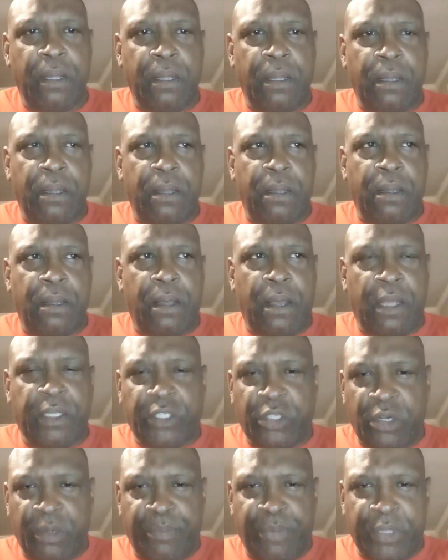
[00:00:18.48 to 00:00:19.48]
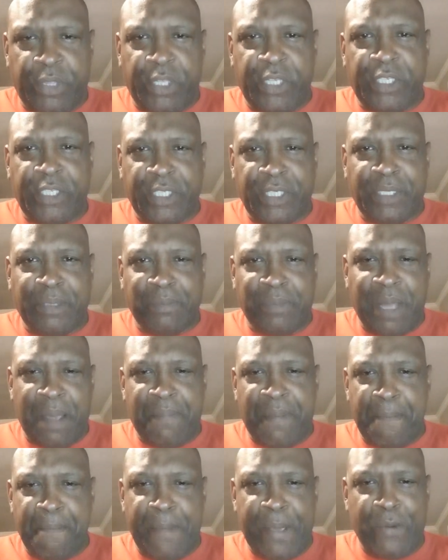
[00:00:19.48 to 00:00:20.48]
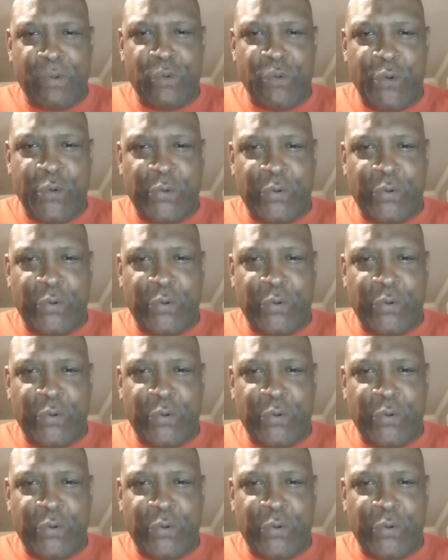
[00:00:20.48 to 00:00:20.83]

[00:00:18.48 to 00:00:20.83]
I should have put this in some type of mental order,